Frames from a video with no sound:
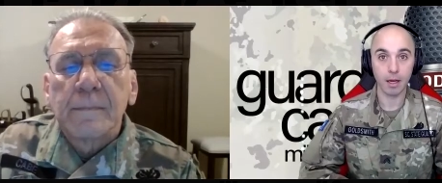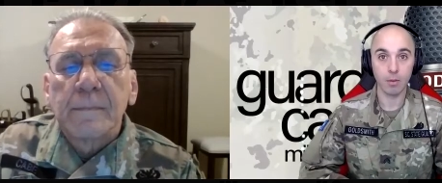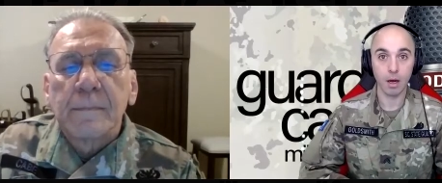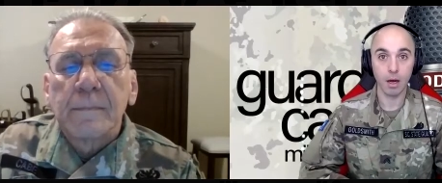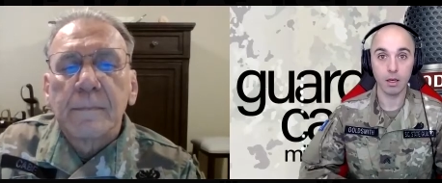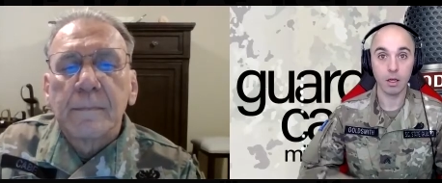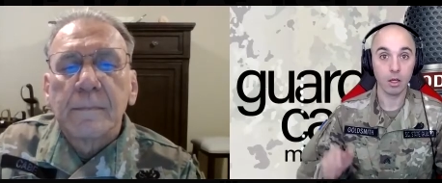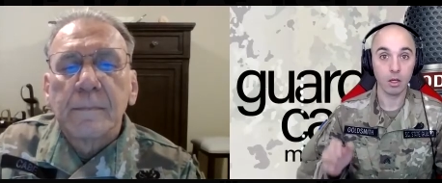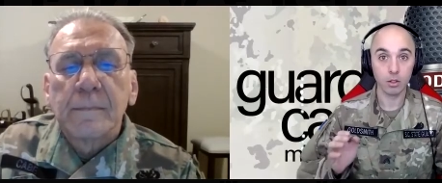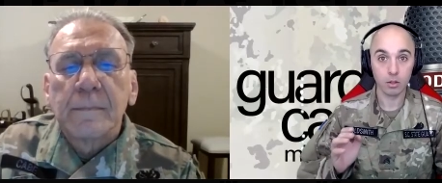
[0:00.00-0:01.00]
Speaker 1: of your mind
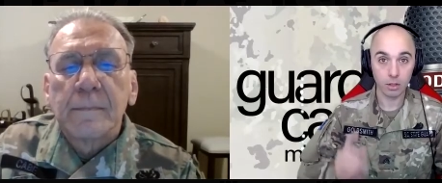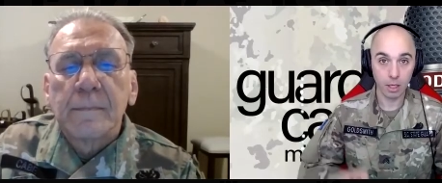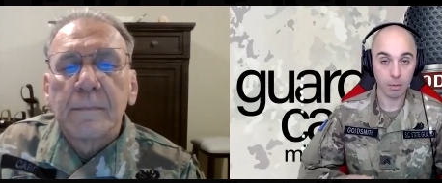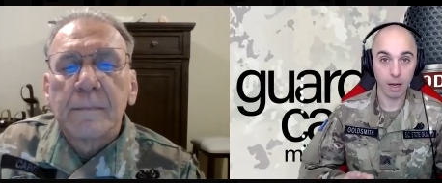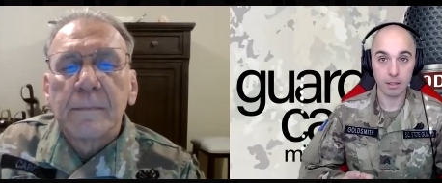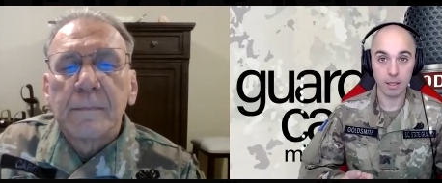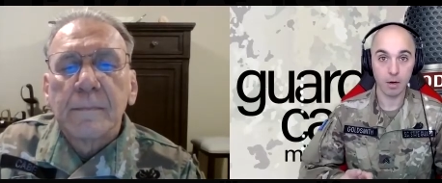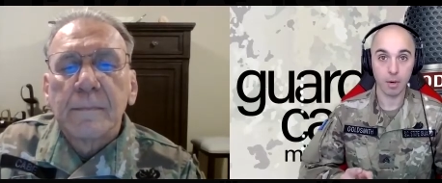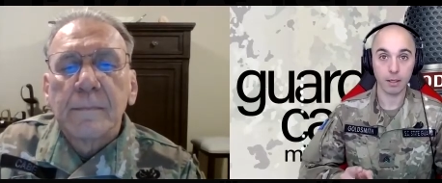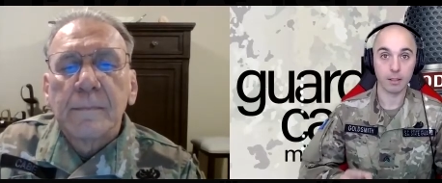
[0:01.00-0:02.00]
keep your hands out of
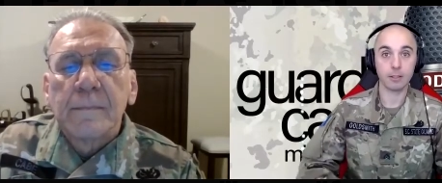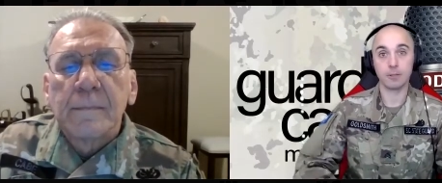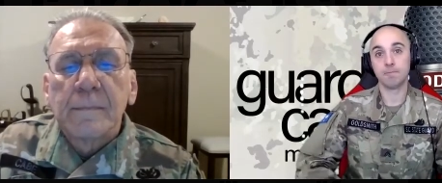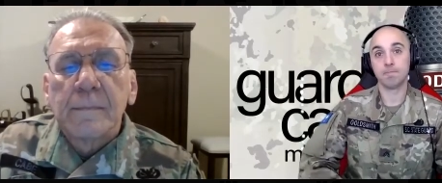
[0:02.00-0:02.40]
your pockets.